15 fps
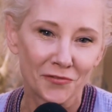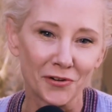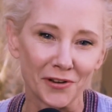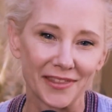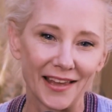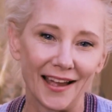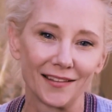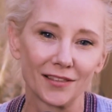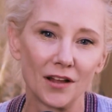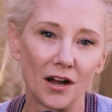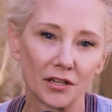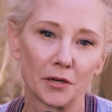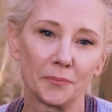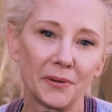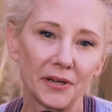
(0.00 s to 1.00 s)
for that
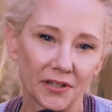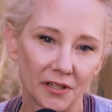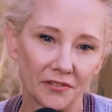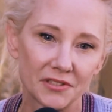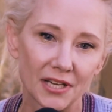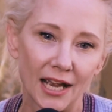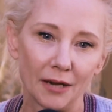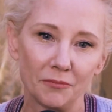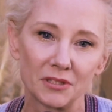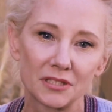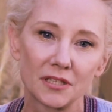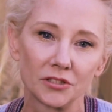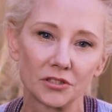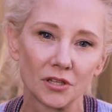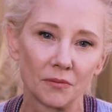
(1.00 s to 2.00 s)
long a period of time
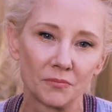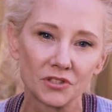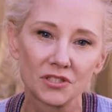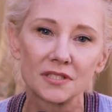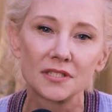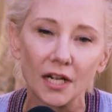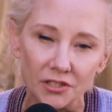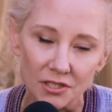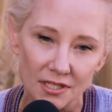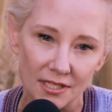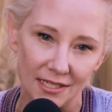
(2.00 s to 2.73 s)
with such